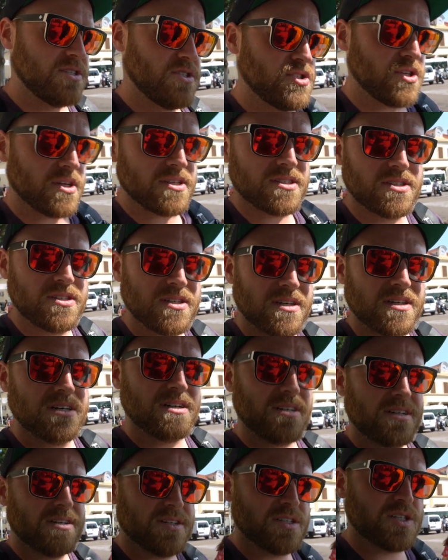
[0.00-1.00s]
just
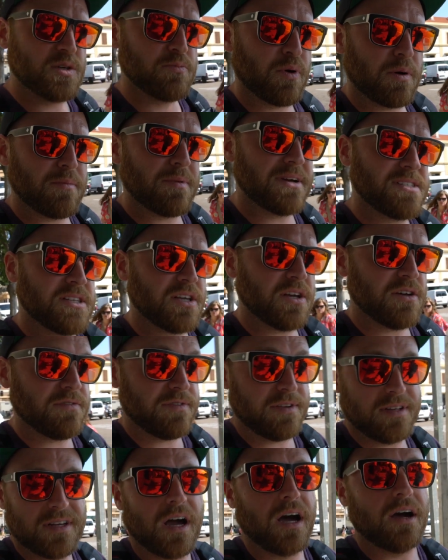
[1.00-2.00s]
to support
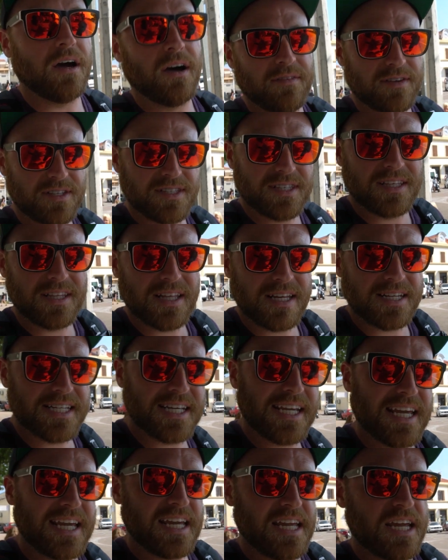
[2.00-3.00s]
myself and obviously then
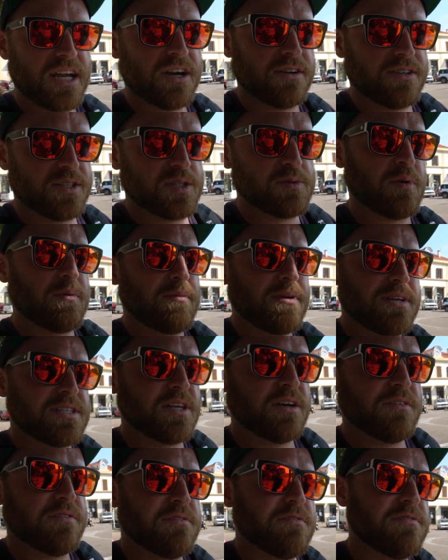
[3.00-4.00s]
to get here and support
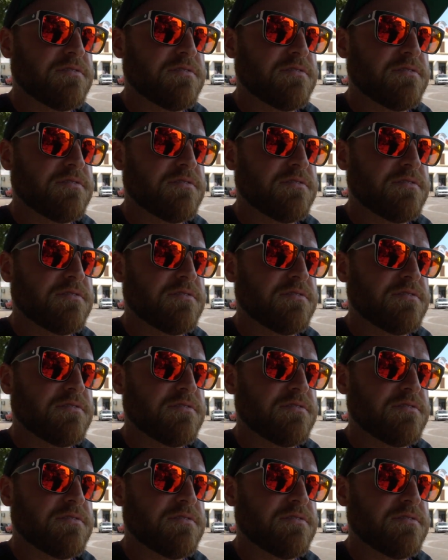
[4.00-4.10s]
myself in